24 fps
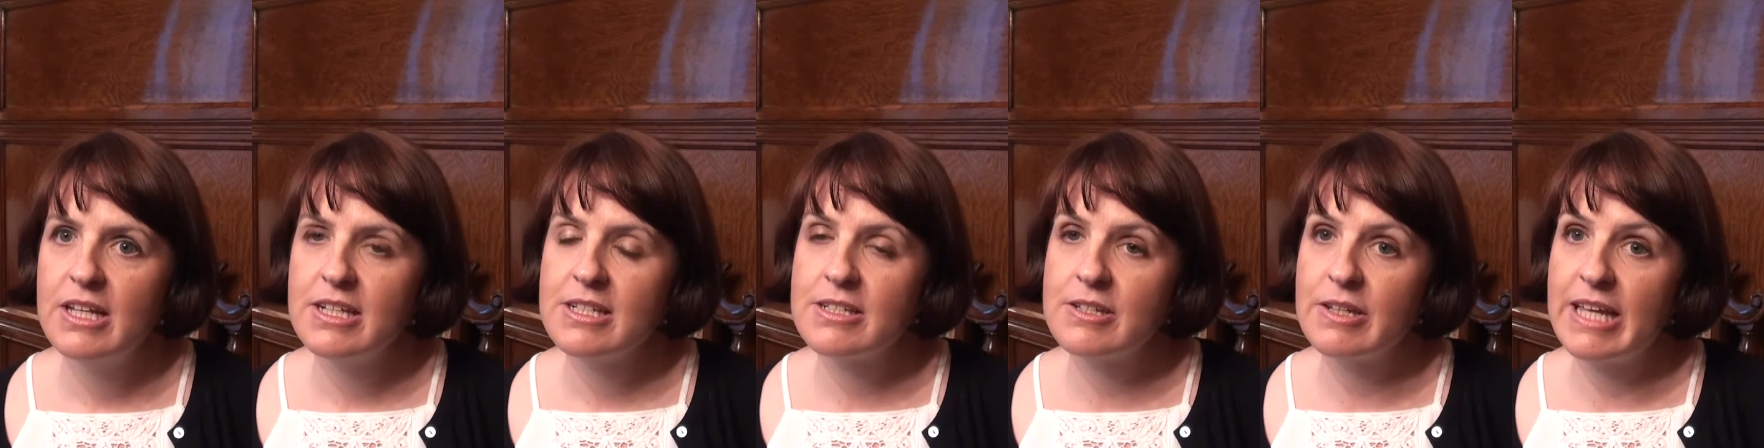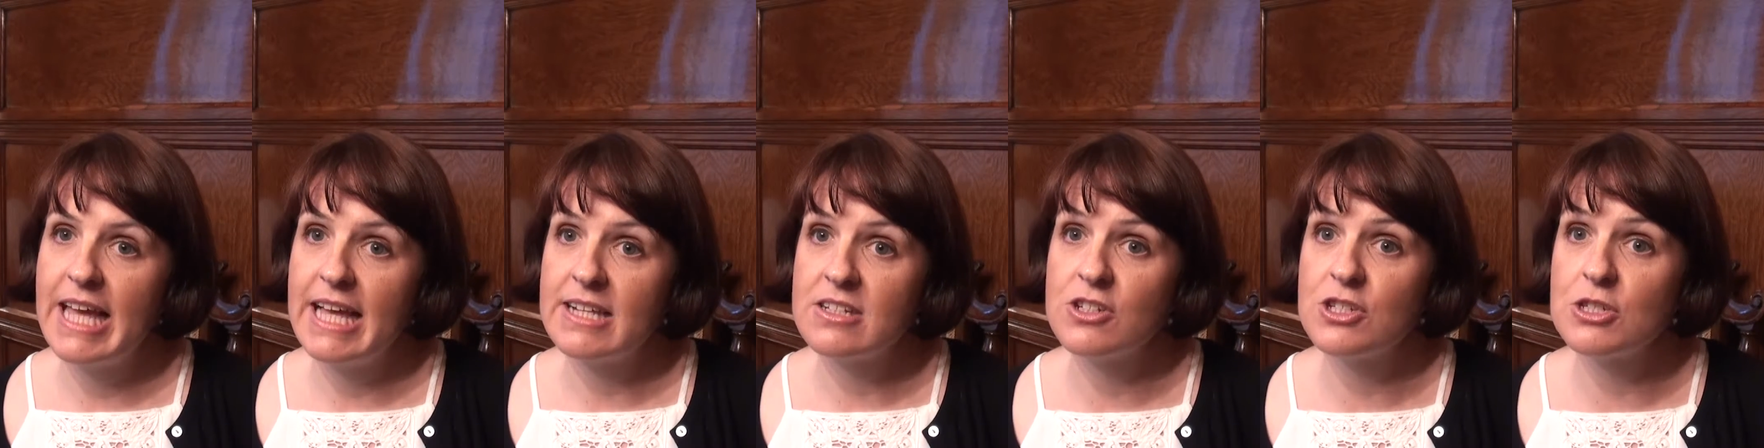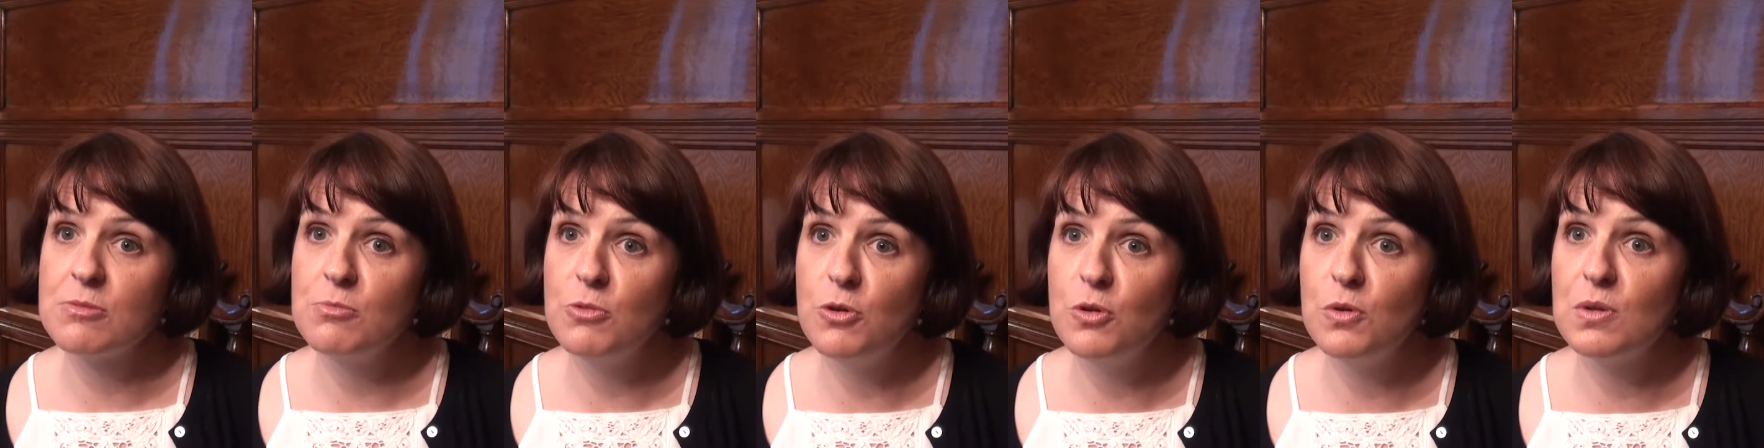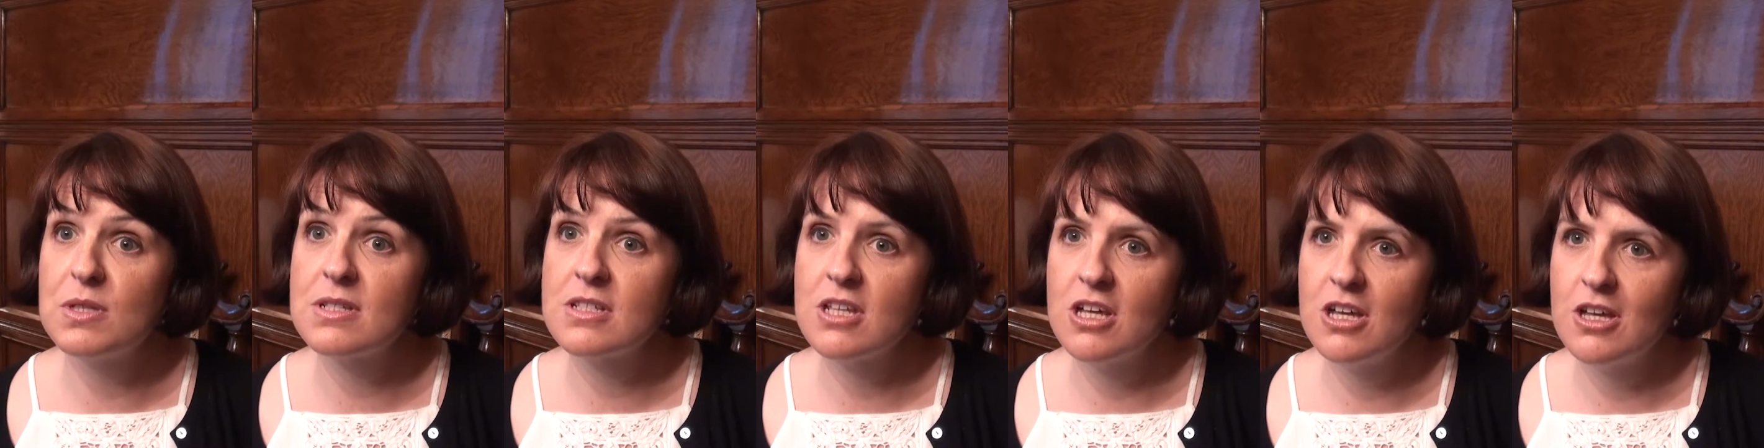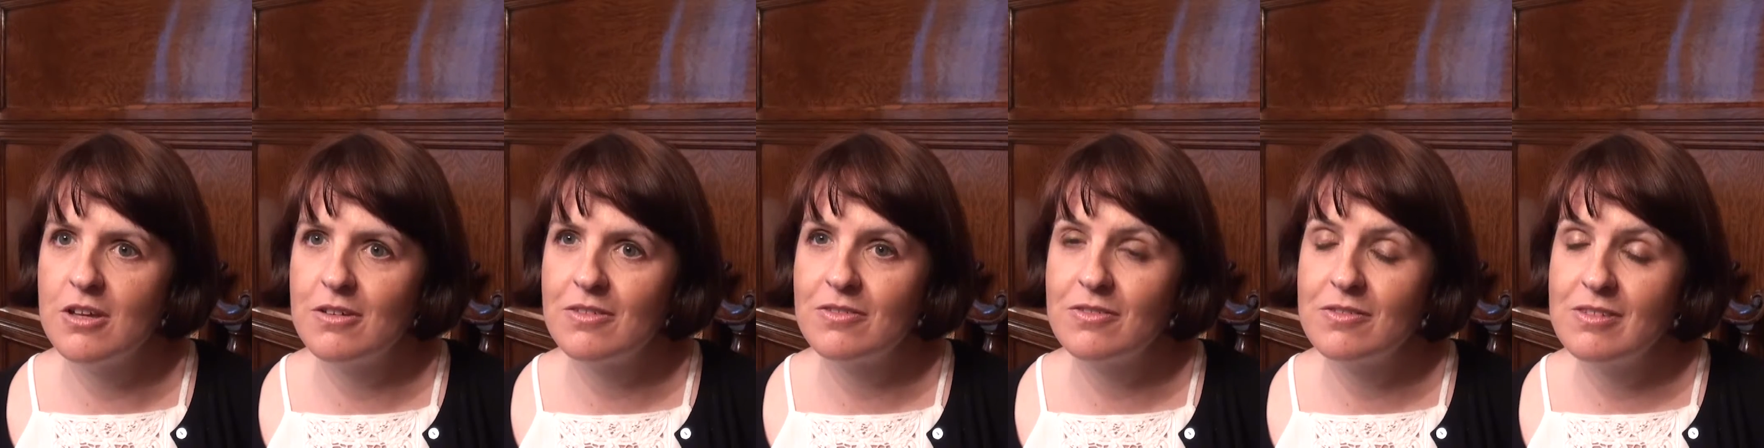to get a smooth
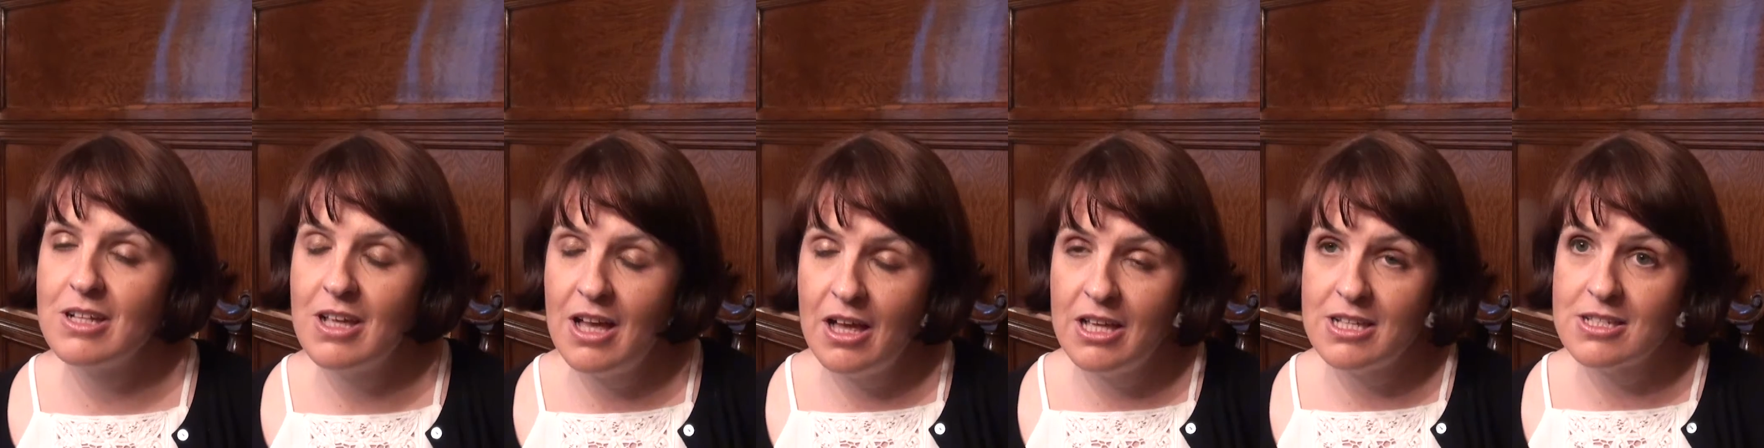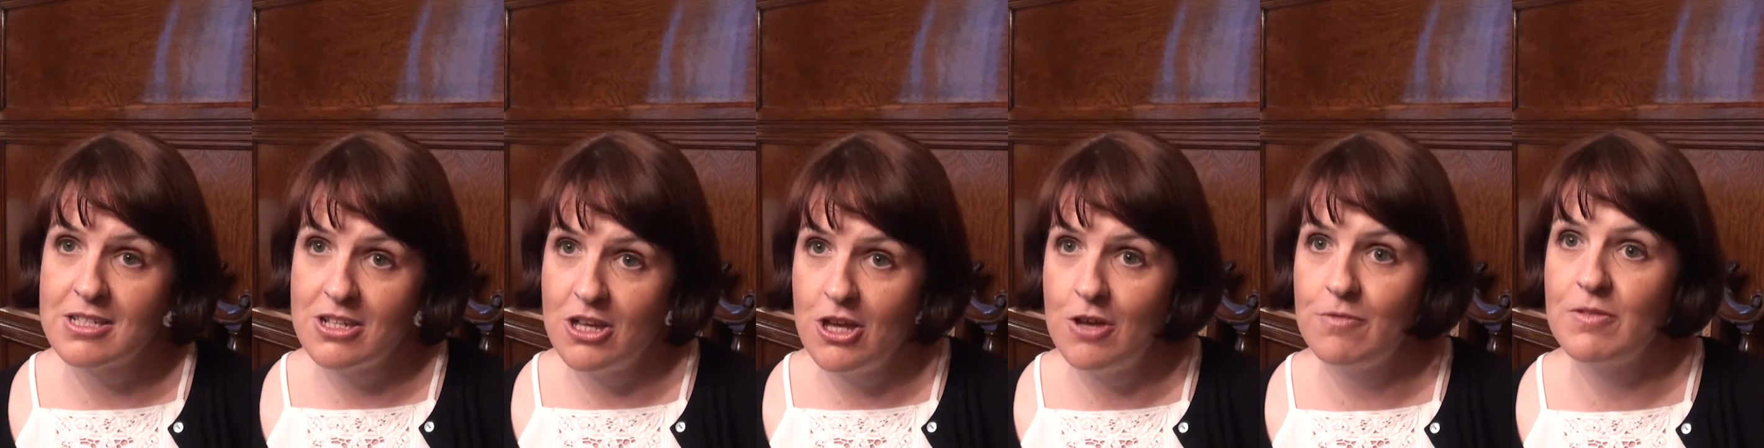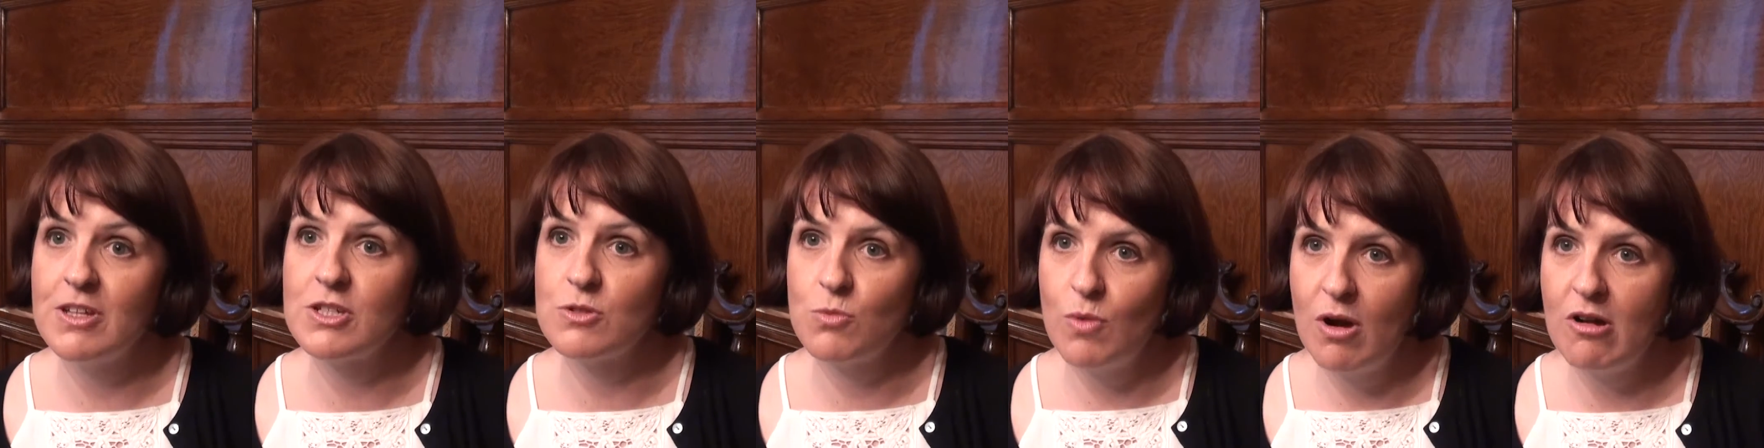service